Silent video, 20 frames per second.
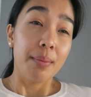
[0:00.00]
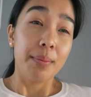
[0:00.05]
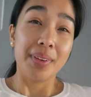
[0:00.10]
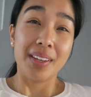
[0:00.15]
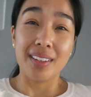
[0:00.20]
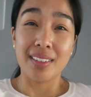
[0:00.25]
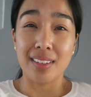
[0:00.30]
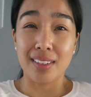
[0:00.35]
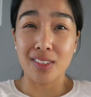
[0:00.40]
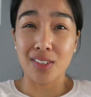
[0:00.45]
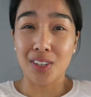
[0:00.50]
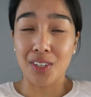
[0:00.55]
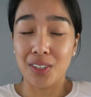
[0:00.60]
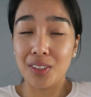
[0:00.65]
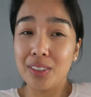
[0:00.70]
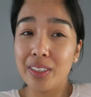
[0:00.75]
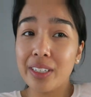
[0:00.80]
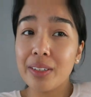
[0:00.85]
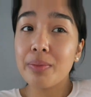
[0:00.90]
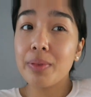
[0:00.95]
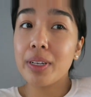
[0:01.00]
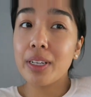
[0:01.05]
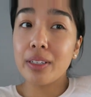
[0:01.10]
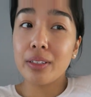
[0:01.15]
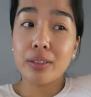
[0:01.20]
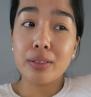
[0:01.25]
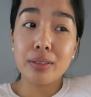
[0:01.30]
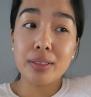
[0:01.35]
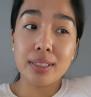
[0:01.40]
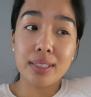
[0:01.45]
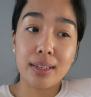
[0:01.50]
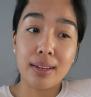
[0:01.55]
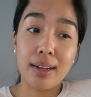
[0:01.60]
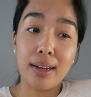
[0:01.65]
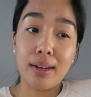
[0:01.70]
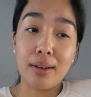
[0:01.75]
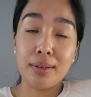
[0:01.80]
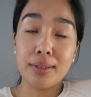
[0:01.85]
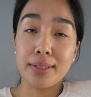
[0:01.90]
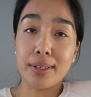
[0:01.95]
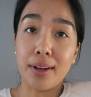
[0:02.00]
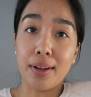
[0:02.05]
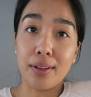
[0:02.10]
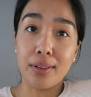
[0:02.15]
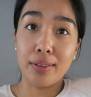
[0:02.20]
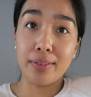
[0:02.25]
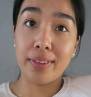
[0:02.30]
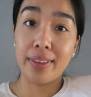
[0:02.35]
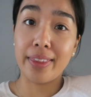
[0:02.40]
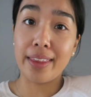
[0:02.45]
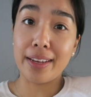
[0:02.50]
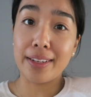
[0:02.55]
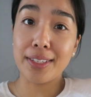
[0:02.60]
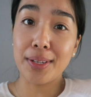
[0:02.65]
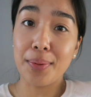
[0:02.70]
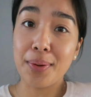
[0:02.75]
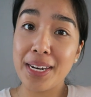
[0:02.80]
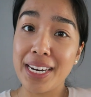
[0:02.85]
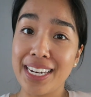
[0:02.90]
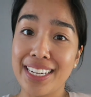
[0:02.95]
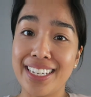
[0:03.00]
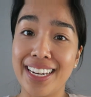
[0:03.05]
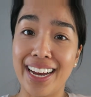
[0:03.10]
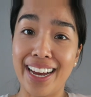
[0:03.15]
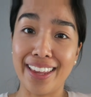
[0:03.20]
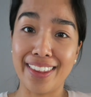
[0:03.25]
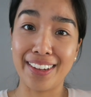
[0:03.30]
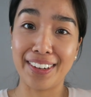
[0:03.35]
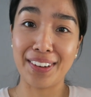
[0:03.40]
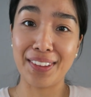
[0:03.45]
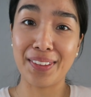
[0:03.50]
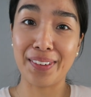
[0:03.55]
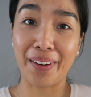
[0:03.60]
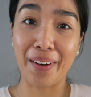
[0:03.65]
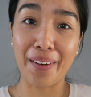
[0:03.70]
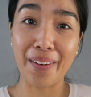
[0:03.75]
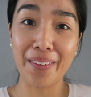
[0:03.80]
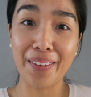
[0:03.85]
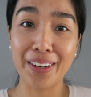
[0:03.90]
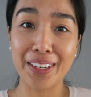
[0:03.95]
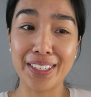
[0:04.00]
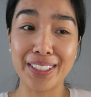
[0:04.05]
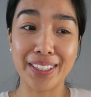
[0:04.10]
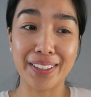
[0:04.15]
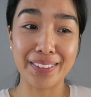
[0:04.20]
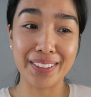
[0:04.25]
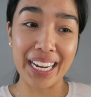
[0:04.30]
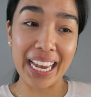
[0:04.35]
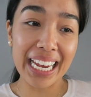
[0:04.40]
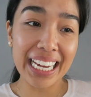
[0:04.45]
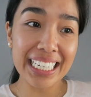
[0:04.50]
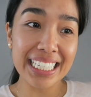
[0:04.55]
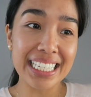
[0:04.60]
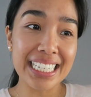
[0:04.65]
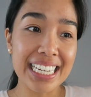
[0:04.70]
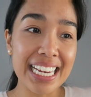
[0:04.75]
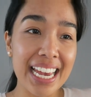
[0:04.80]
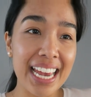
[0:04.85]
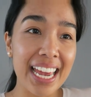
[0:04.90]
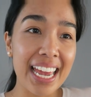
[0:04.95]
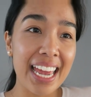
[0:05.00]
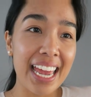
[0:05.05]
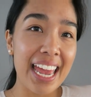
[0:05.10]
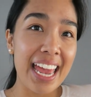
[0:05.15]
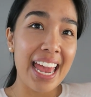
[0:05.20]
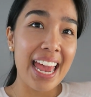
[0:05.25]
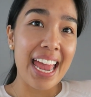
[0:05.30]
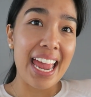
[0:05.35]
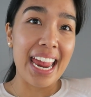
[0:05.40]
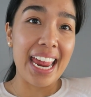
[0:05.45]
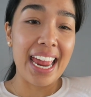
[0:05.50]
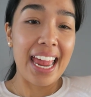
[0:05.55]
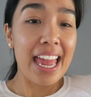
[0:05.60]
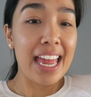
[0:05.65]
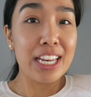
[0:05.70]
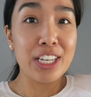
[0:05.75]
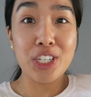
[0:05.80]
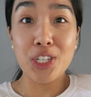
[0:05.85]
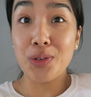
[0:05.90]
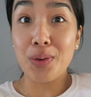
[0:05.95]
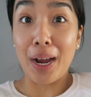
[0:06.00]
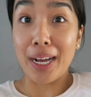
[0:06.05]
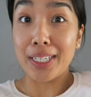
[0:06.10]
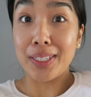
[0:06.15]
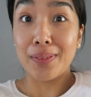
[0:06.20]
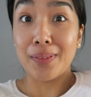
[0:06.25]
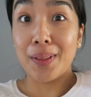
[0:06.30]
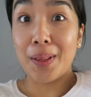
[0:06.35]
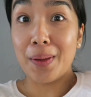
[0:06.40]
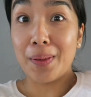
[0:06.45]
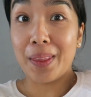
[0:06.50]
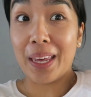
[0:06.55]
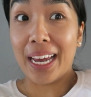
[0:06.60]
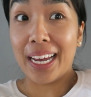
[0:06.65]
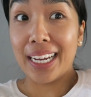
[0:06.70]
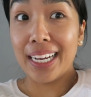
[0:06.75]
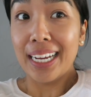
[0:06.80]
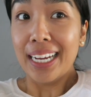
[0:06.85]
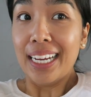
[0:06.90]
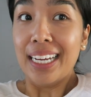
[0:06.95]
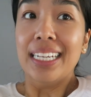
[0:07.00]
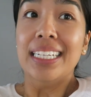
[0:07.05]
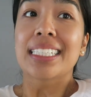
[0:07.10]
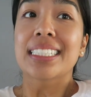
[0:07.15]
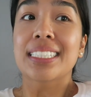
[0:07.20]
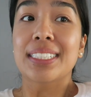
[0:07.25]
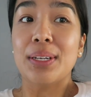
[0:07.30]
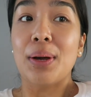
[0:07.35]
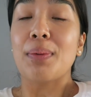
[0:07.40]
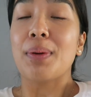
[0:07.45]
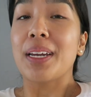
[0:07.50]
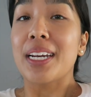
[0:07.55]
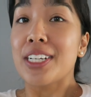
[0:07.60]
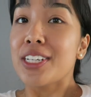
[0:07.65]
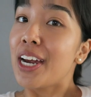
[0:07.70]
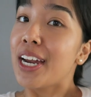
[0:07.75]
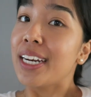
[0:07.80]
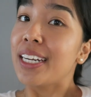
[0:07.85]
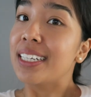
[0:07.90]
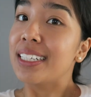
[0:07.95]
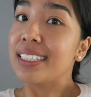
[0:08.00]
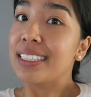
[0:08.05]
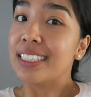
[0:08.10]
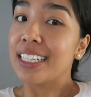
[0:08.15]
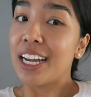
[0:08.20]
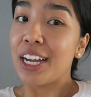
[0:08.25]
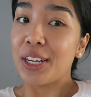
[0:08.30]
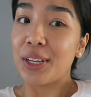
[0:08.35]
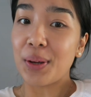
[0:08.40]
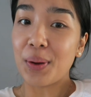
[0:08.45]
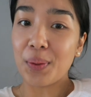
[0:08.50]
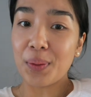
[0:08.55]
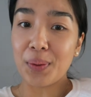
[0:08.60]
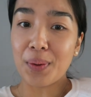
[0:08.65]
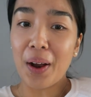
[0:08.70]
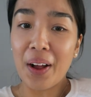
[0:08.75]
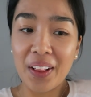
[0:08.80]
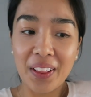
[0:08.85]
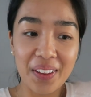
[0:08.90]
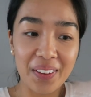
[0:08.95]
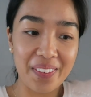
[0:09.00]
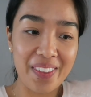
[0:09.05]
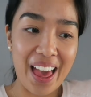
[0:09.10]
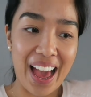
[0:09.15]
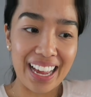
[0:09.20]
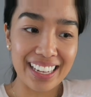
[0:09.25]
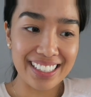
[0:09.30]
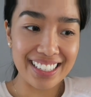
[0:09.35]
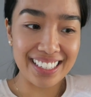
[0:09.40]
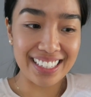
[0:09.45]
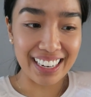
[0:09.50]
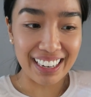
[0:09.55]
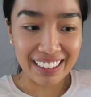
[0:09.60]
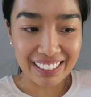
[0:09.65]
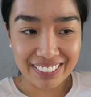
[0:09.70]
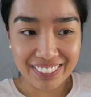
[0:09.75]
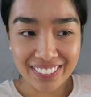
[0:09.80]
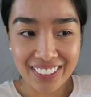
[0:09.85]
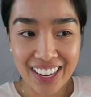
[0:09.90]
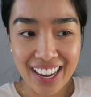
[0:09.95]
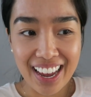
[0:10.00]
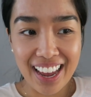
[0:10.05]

because it's currently being used to house all of the things that we need to either throw or donate, and 2 racks of clothing. So I'm gonna try to go through all of that stuff